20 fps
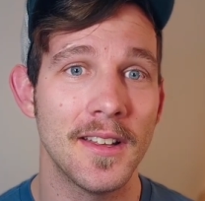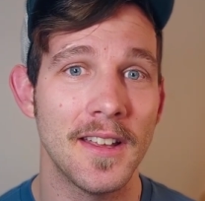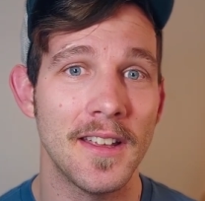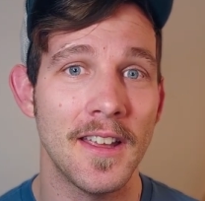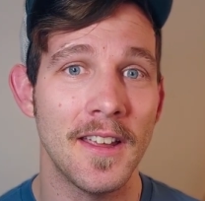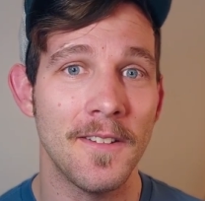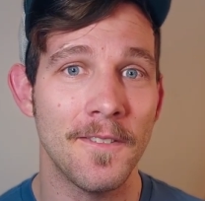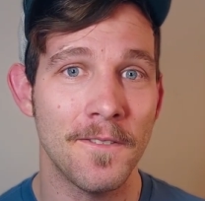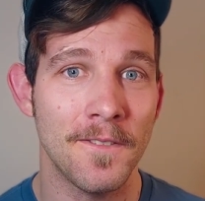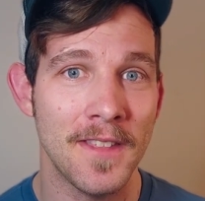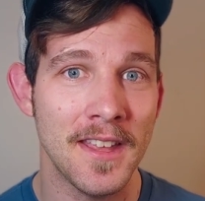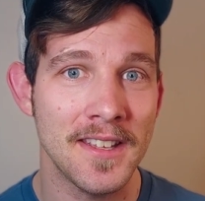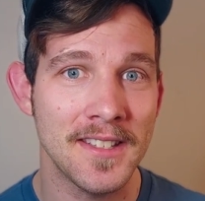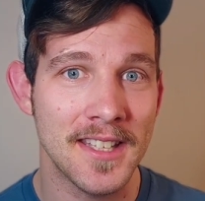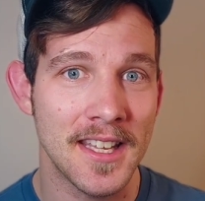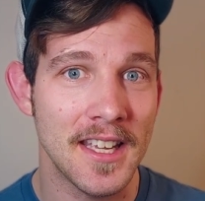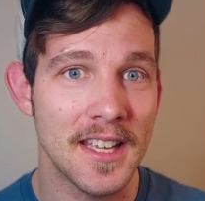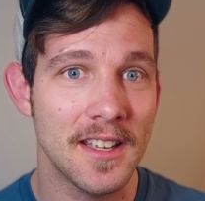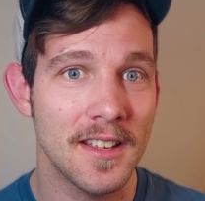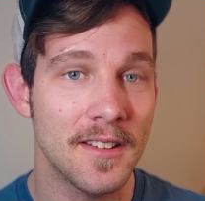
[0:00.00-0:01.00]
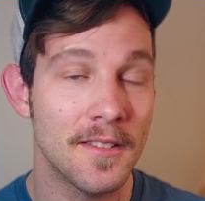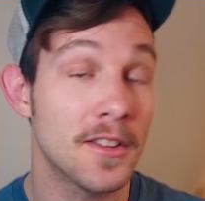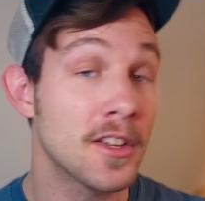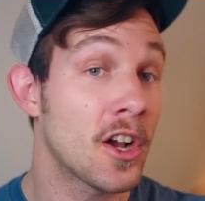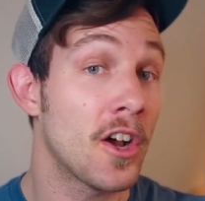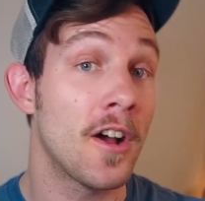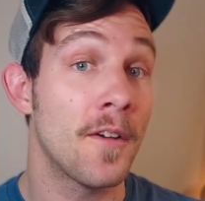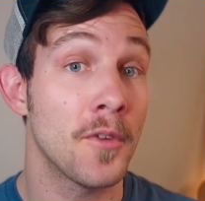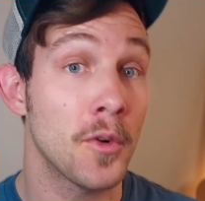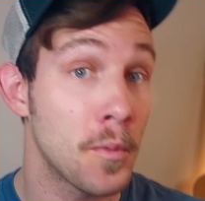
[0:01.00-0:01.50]
If they say,
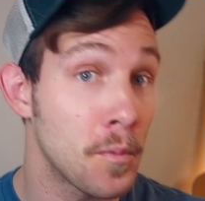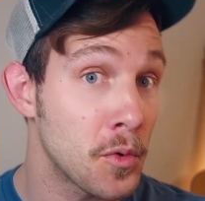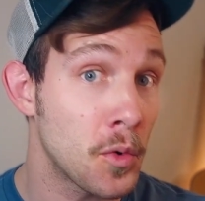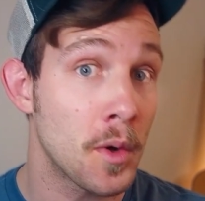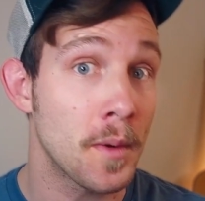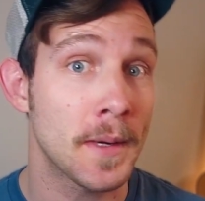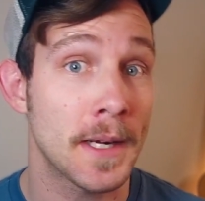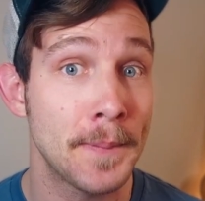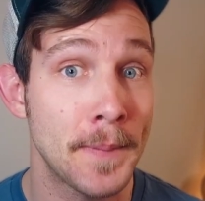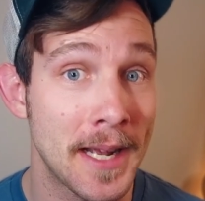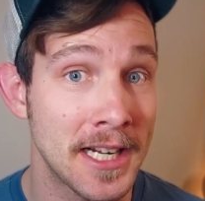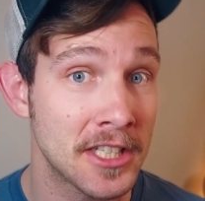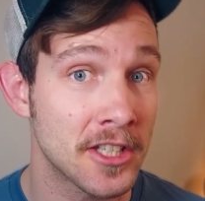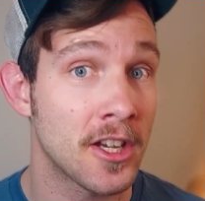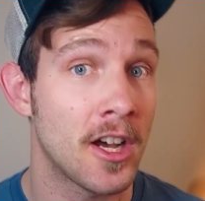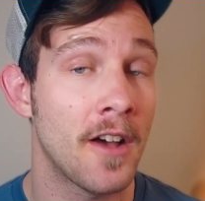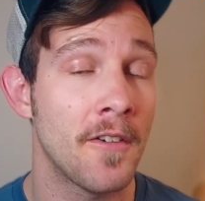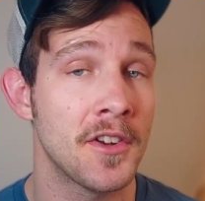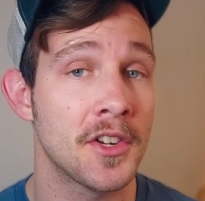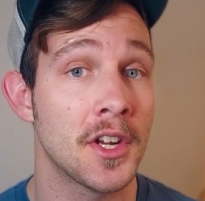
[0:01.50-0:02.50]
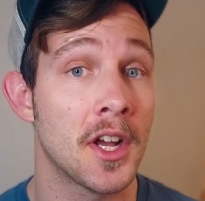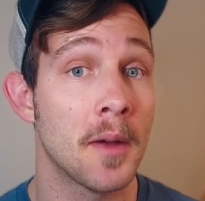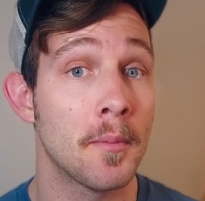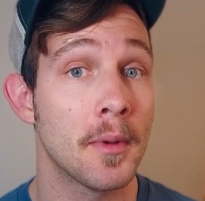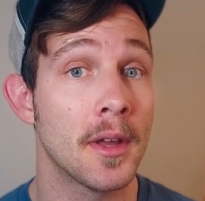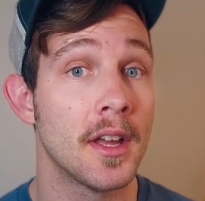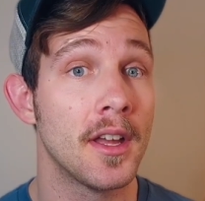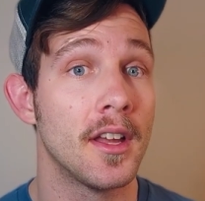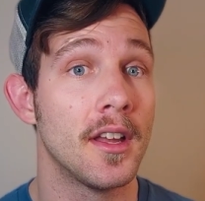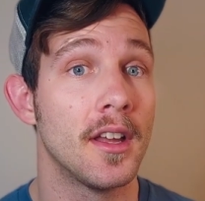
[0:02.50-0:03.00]
going back to coffee shop,
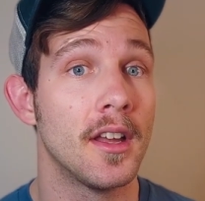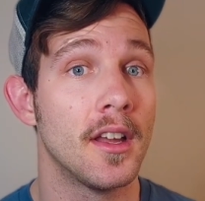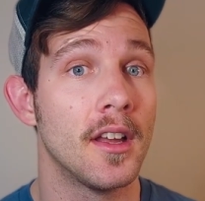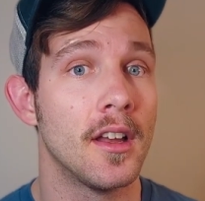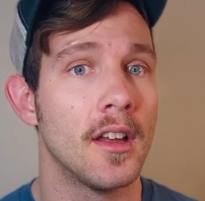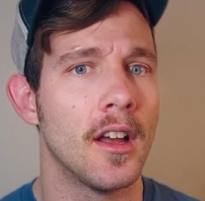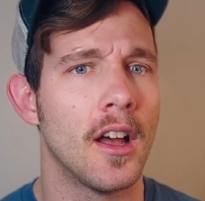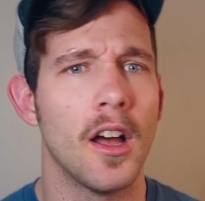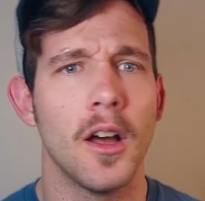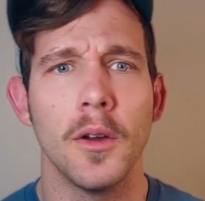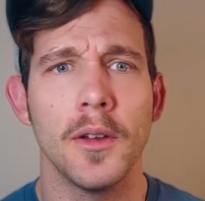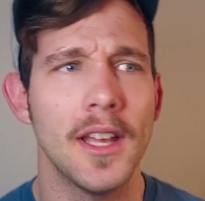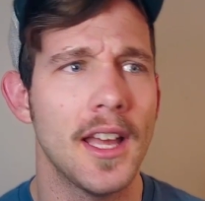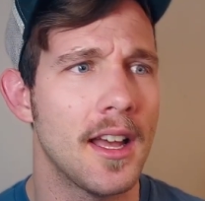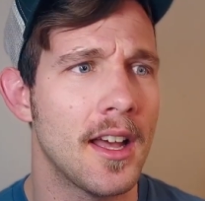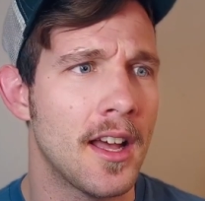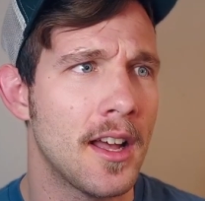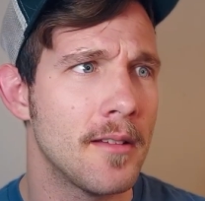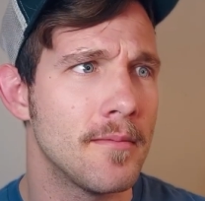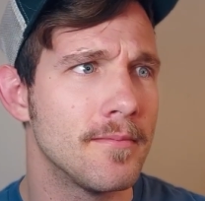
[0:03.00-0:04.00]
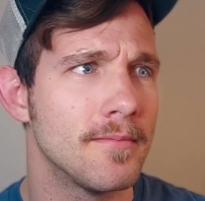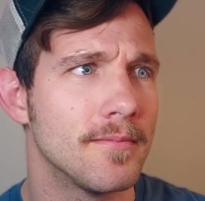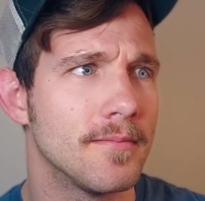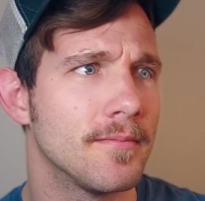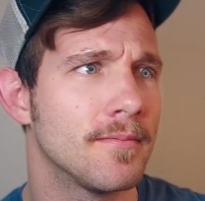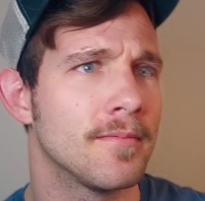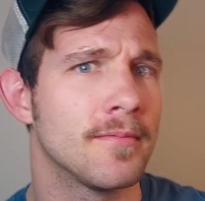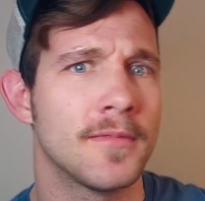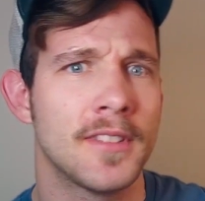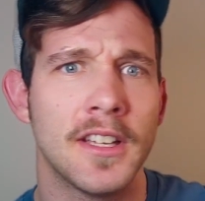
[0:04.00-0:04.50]
oh yeah,
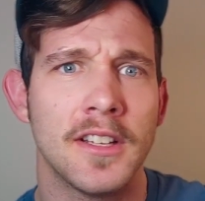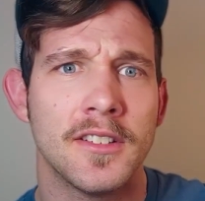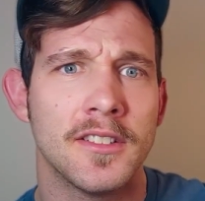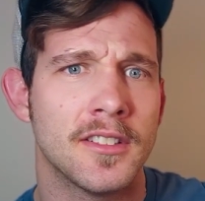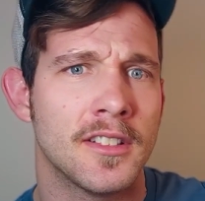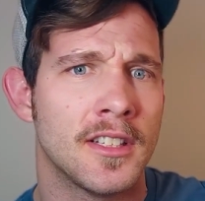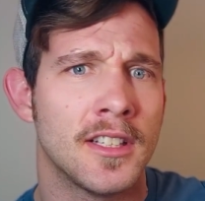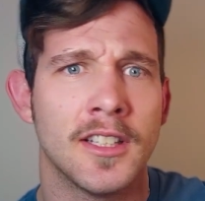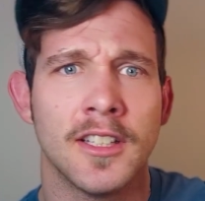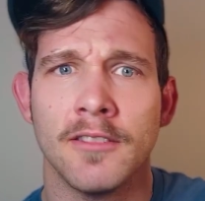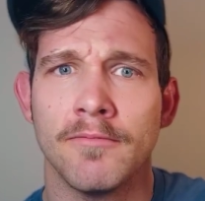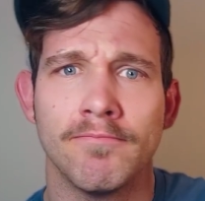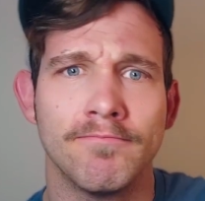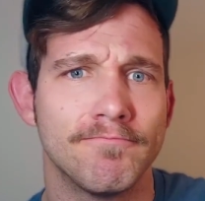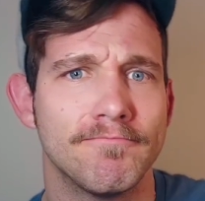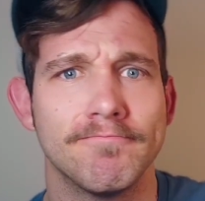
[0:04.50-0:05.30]
there's a